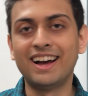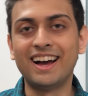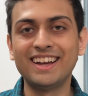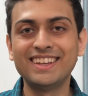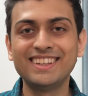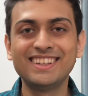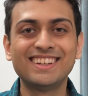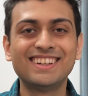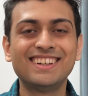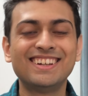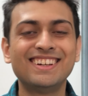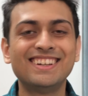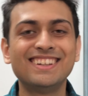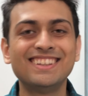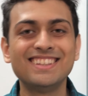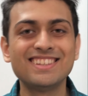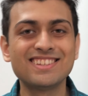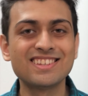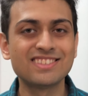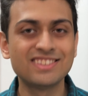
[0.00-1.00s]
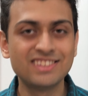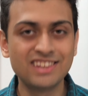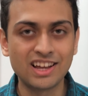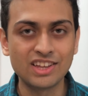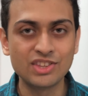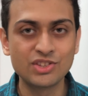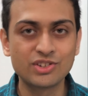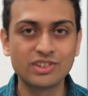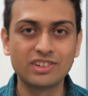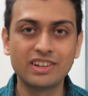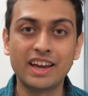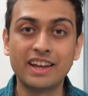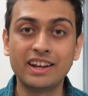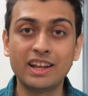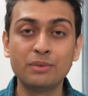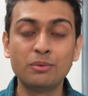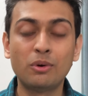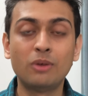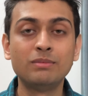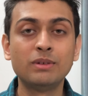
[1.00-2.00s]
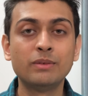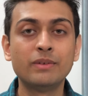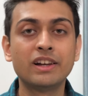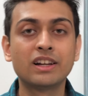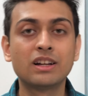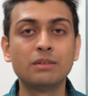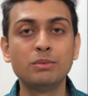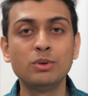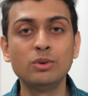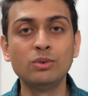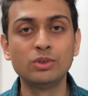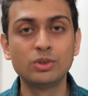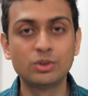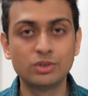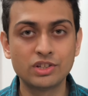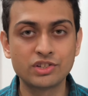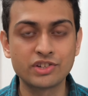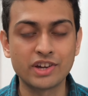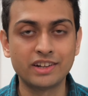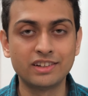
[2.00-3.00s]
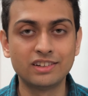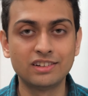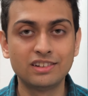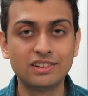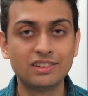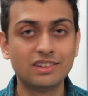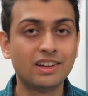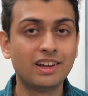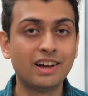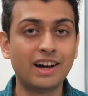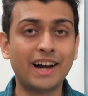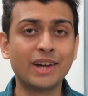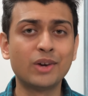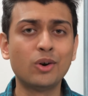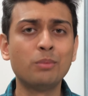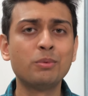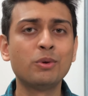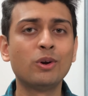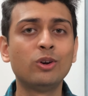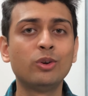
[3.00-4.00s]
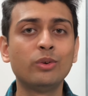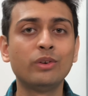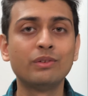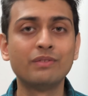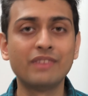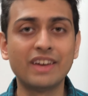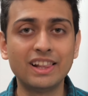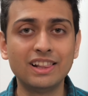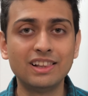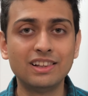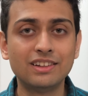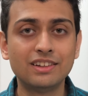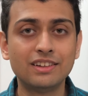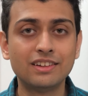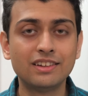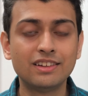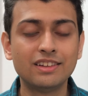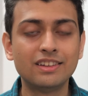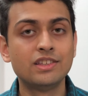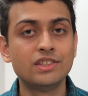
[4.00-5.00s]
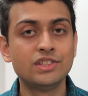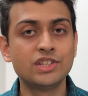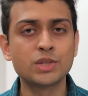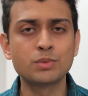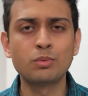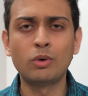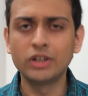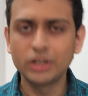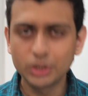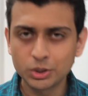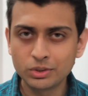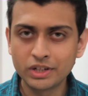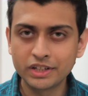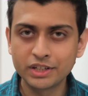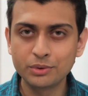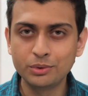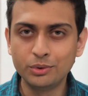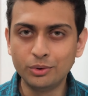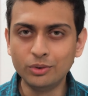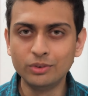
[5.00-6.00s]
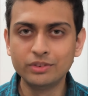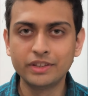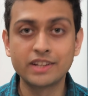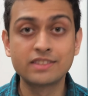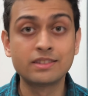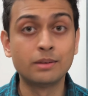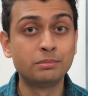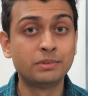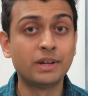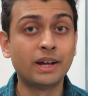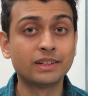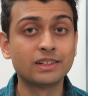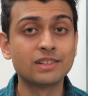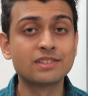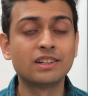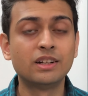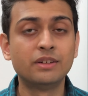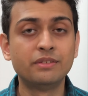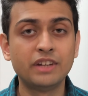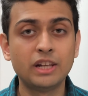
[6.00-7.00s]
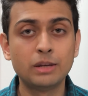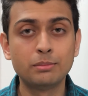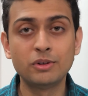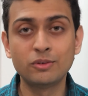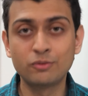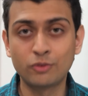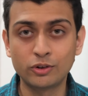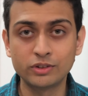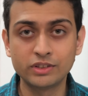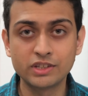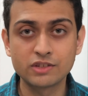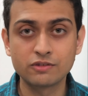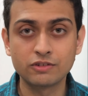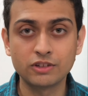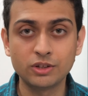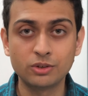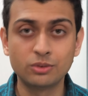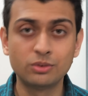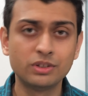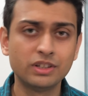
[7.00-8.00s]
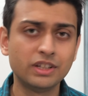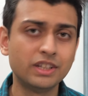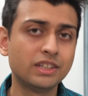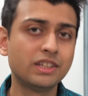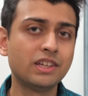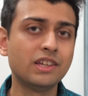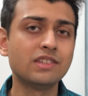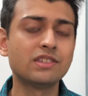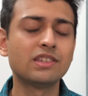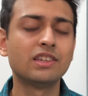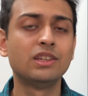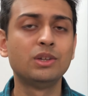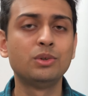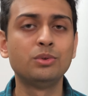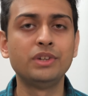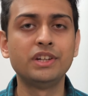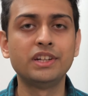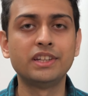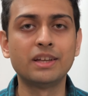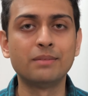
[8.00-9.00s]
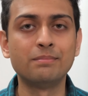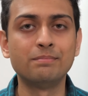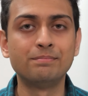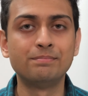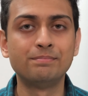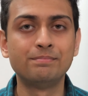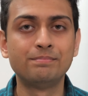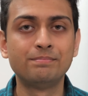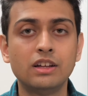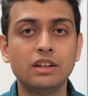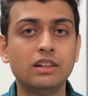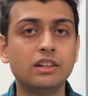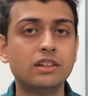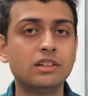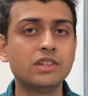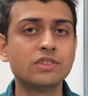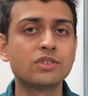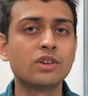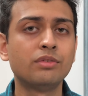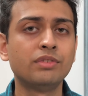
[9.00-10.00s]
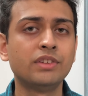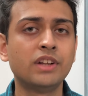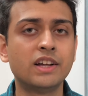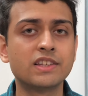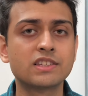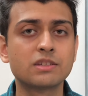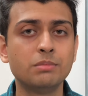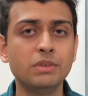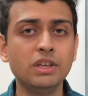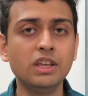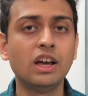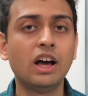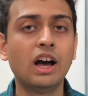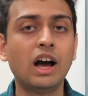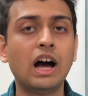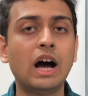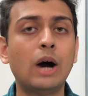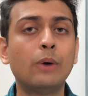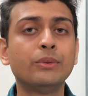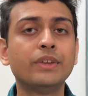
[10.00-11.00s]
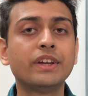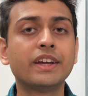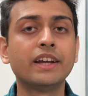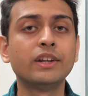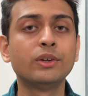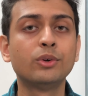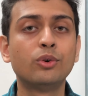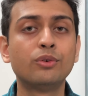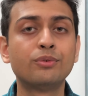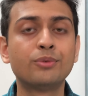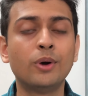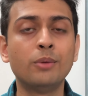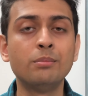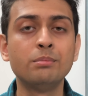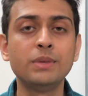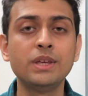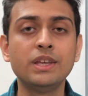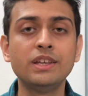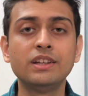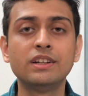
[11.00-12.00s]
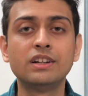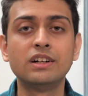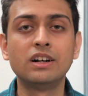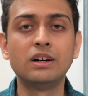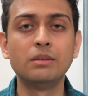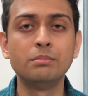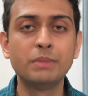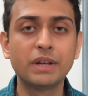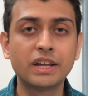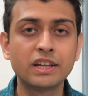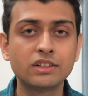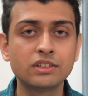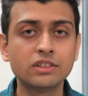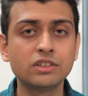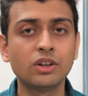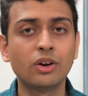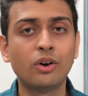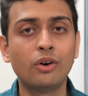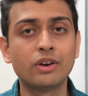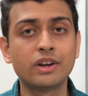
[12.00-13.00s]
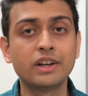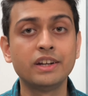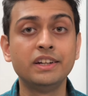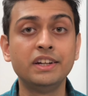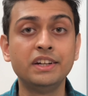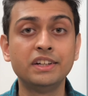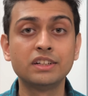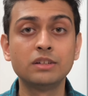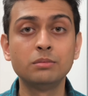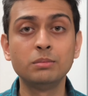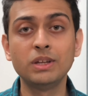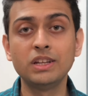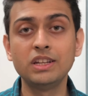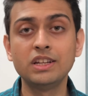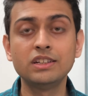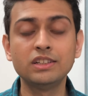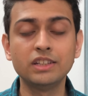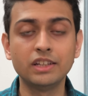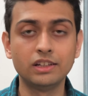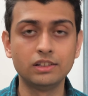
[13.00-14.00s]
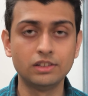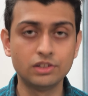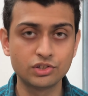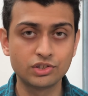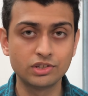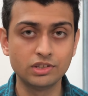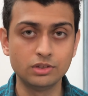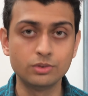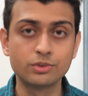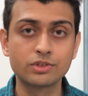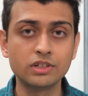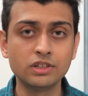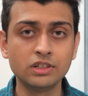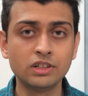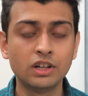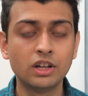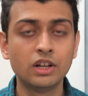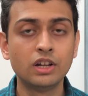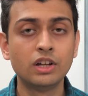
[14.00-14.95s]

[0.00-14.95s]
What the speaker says: Hi, this is Nilanjan and I warmly welcome you to the channel. I hope you are doing well. Just wanted to let you know that subtitles are available for this video in case you need them. Learners often ask me how they can go from being a beginner or an intermediate English user